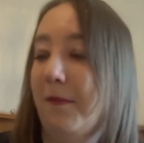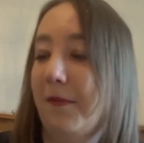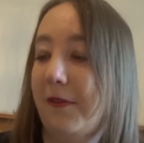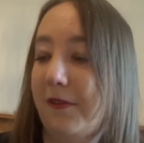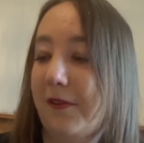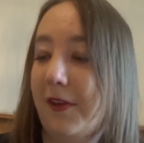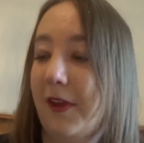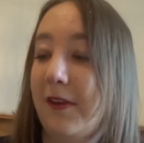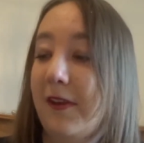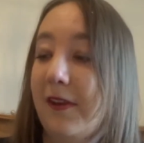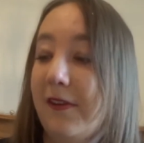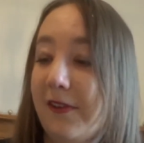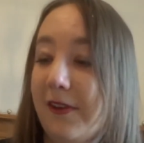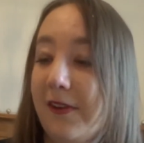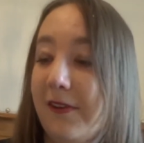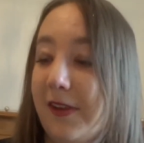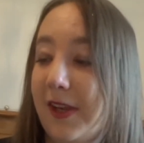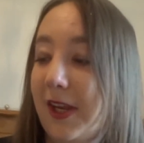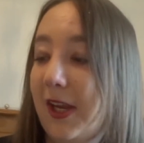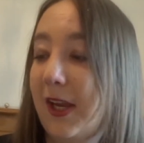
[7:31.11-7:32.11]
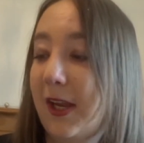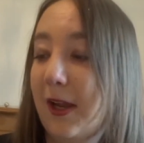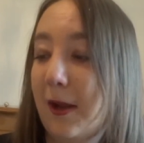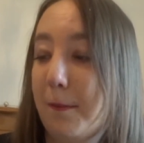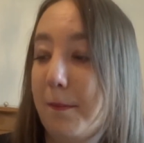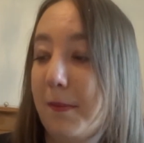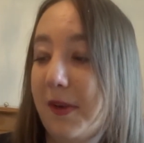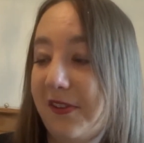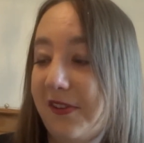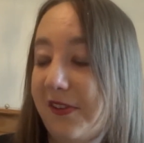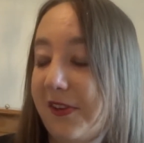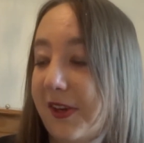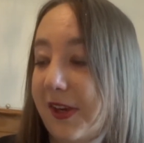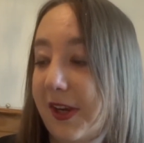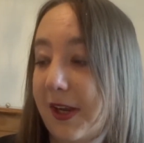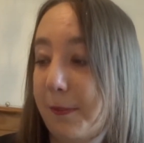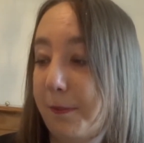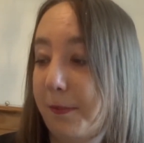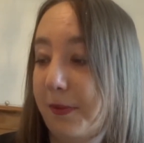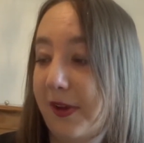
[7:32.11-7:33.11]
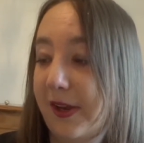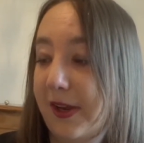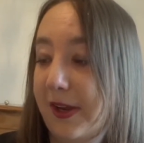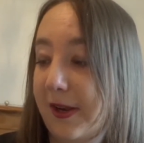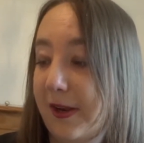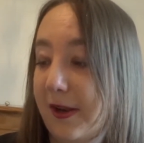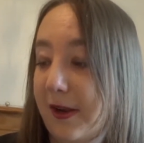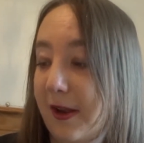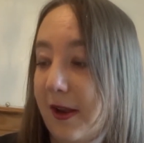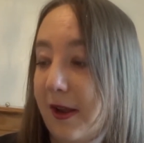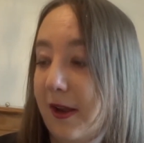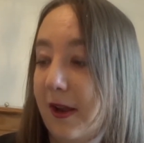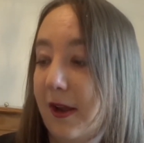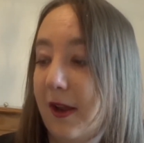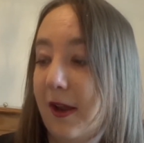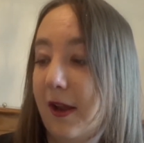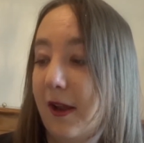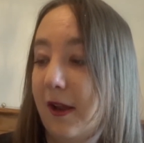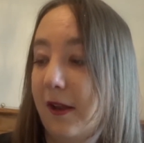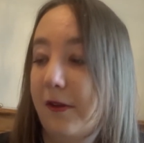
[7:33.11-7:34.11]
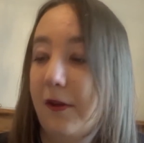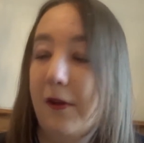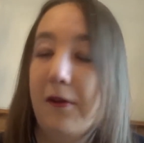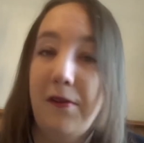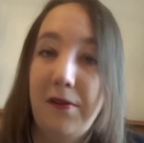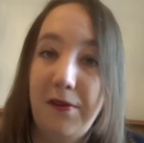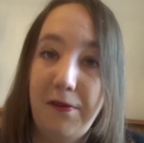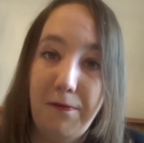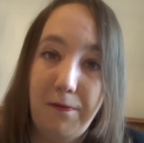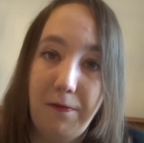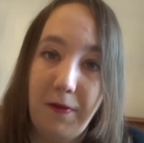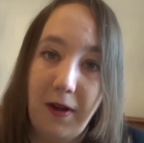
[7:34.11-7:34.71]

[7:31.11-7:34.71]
So this is the Mr. Kipling, those